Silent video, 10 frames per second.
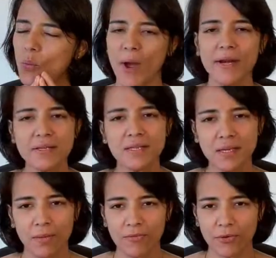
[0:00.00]
Where does
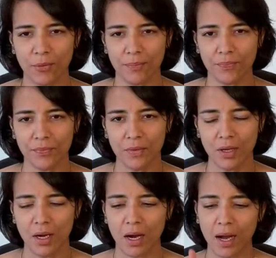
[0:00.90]
it come from?
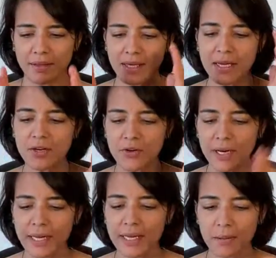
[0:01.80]
I think it
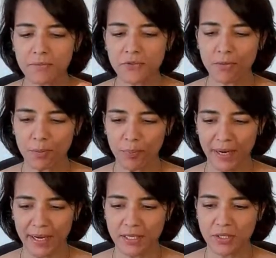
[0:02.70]
really comes from a
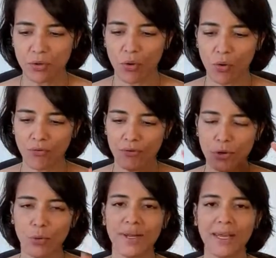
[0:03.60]
place of
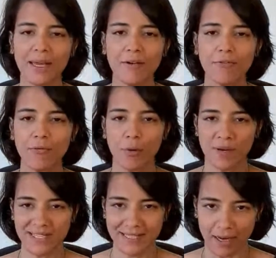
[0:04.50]
looking for
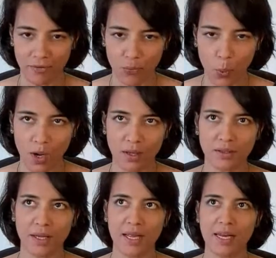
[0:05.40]
my self worth
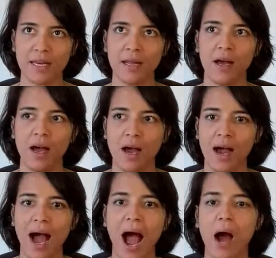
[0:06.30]
in
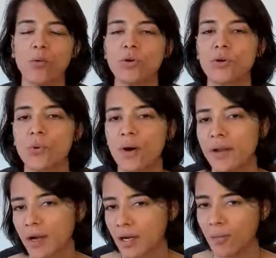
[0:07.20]

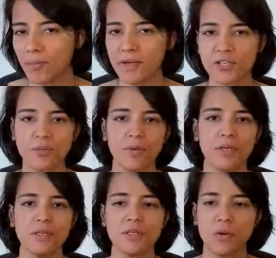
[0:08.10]
outward
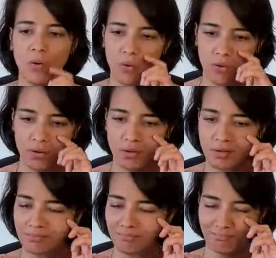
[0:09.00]
accomplishments
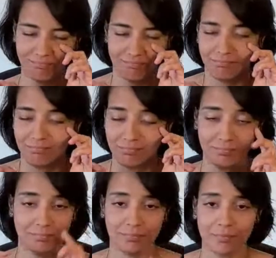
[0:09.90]
or
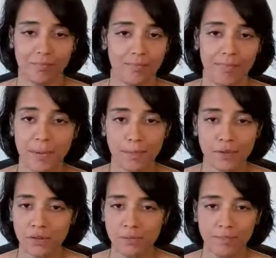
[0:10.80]

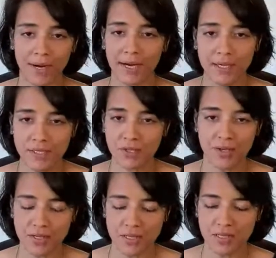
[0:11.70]
people, praise,
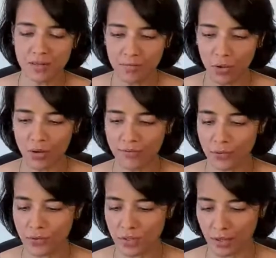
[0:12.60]
criticism, all of
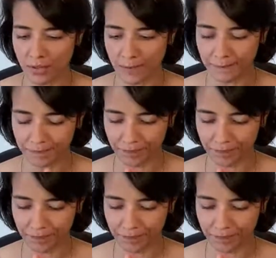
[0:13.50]
those things.